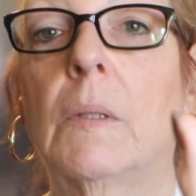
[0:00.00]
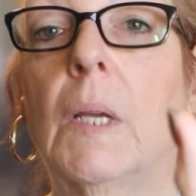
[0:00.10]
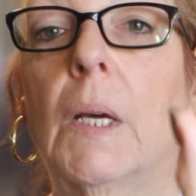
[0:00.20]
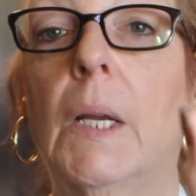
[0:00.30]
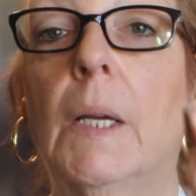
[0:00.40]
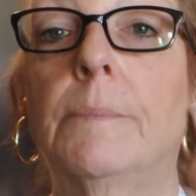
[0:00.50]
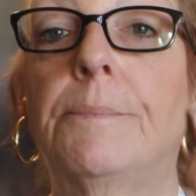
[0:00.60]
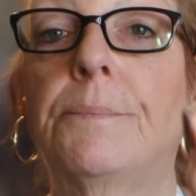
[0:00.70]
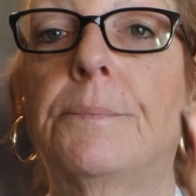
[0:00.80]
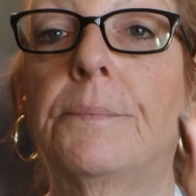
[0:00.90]
Ta-da!
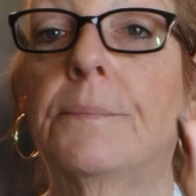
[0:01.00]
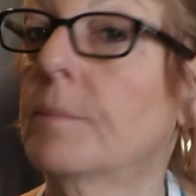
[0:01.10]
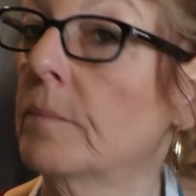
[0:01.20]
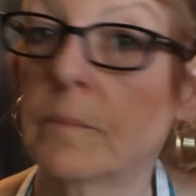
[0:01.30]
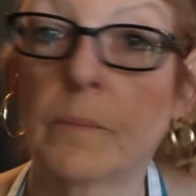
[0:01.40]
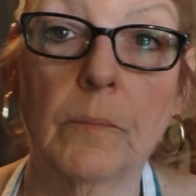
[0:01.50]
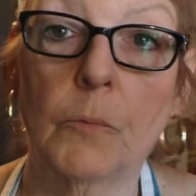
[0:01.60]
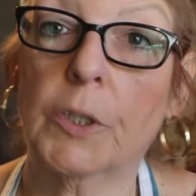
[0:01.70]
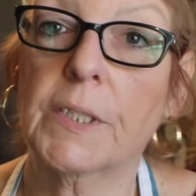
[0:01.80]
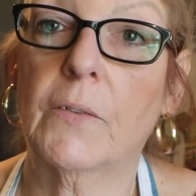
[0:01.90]

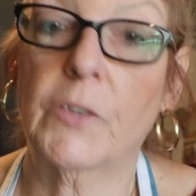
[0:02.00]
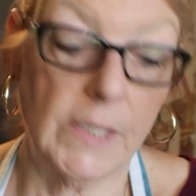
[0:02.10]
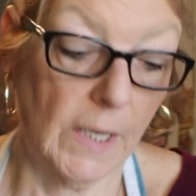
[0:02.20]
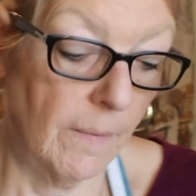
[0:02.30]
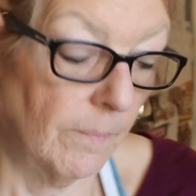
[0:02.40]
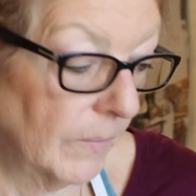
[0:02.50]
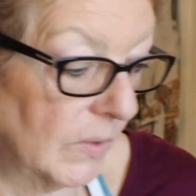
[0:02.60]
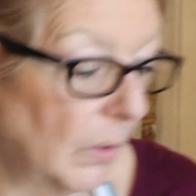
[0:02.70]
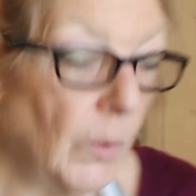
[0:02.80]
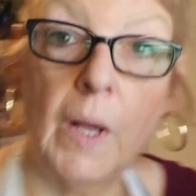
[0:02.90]
Works every time.
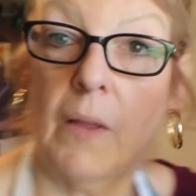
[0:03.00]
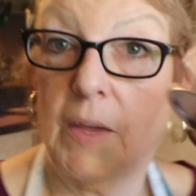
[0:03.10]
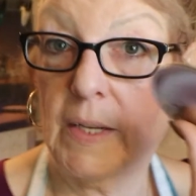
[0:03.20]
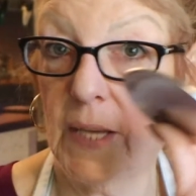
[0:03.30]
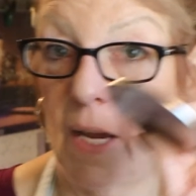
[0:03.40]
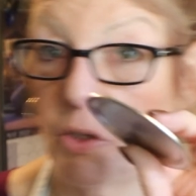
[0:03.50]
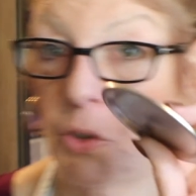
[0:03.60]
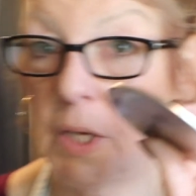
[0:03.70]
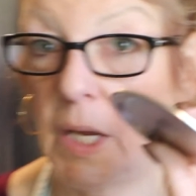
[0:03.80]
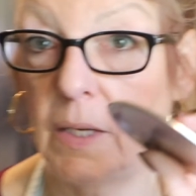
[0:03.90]
So that's how
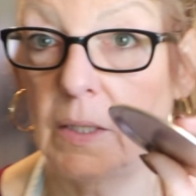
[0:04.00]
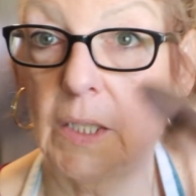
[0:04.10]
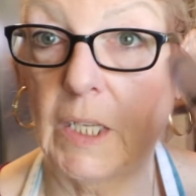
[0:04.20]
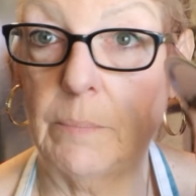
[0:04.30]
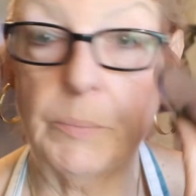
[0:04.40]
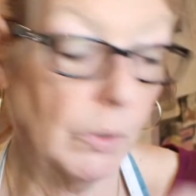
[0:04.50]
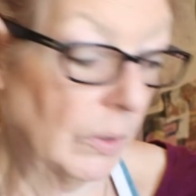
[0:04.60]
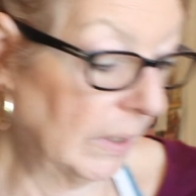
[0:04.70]
you can keep your